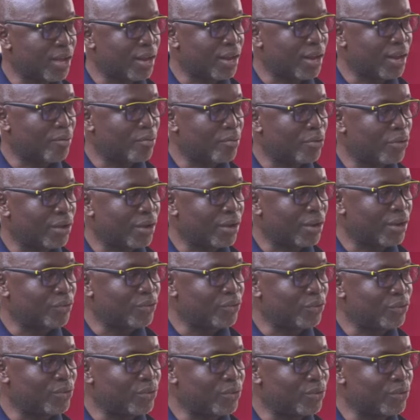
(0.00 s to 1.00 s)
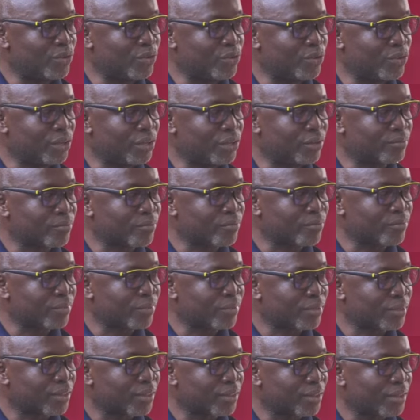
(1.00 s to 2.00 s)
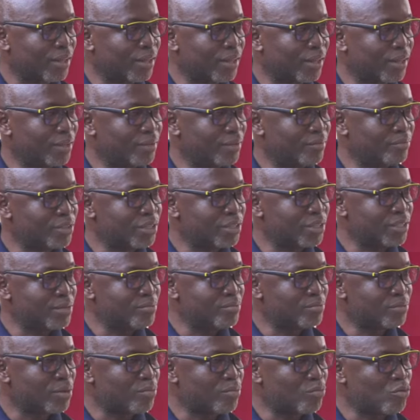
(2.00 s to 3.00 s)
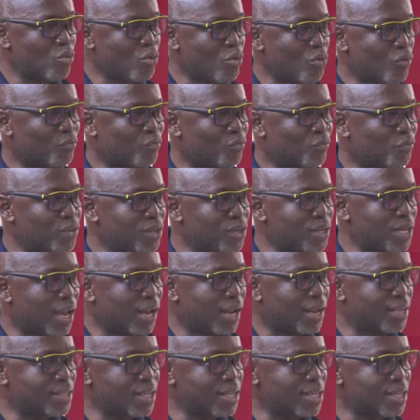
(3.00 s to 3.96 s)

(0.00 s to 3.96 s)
now we heard actually me name some more figure, and I